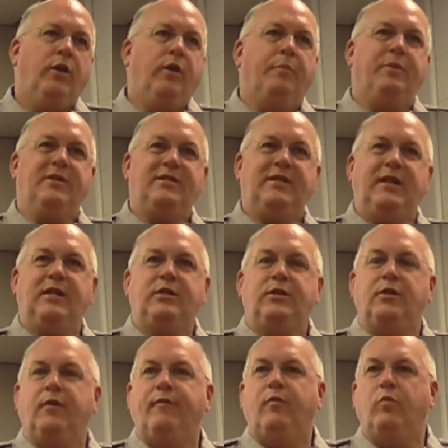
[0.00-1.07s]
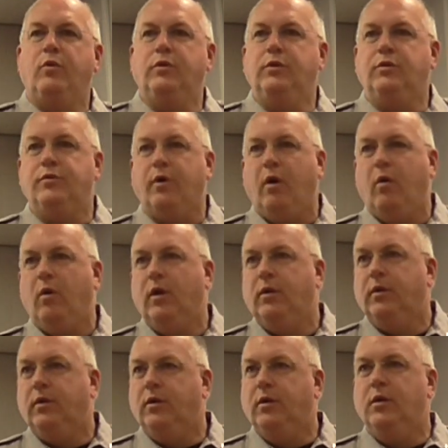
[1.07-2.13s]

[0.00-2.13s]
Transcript: The position of where you draw it,